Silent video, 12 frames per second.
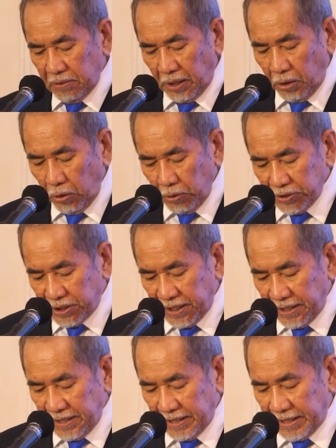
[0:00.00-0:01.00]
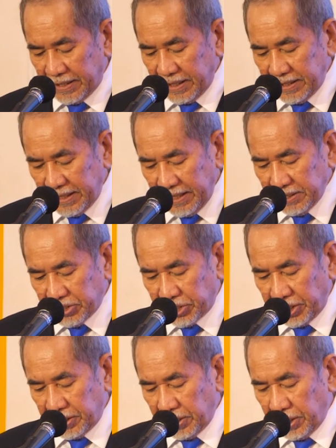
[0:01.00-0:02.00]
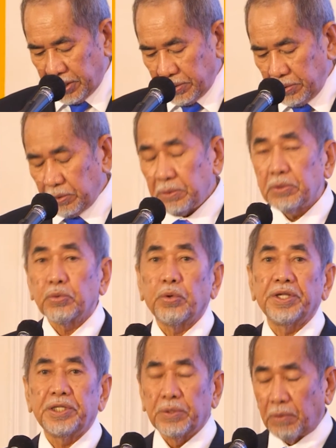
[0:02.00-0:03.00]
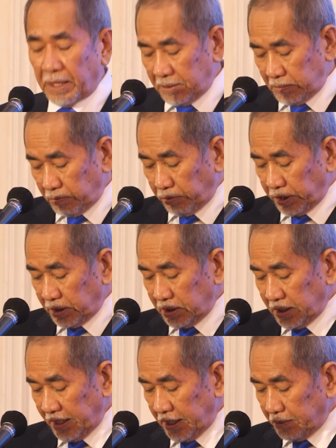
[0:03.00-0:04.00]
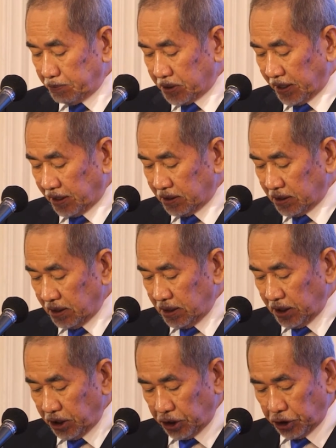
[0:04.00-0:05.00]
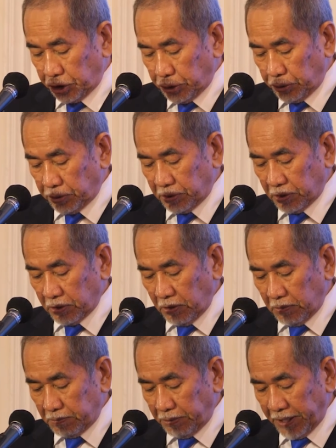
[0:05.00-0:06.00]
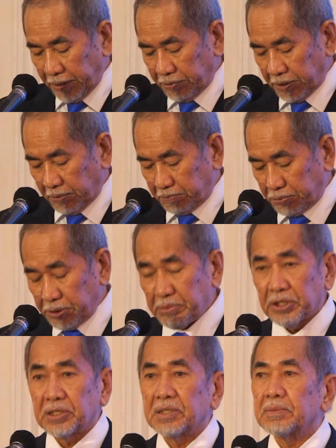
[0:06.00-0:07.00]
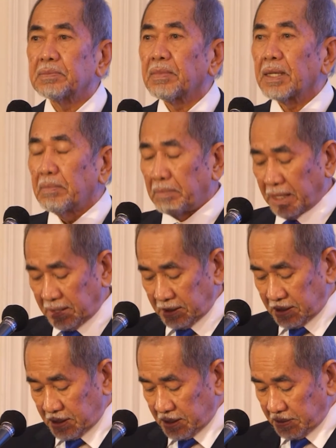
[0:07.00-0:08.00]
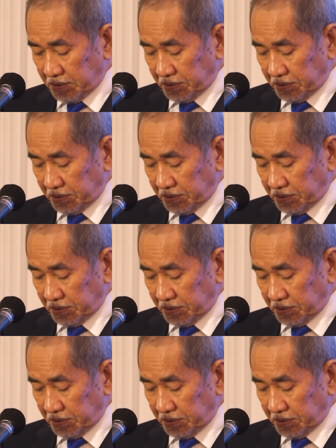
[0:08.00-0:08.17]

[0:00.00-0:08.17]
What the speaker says: wholesale and retail trade grew 21.8% in June compared with the previous months.